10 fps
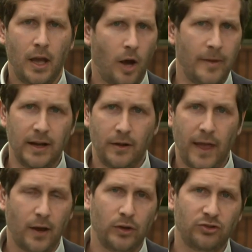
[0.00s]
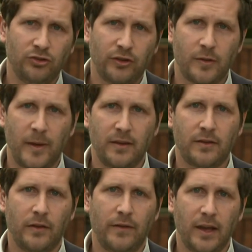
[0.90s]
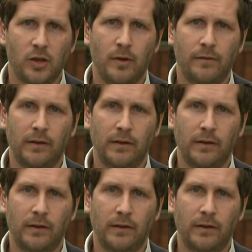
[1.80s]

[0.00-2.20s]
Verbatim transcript: I mean, that question just speaks to the vacuum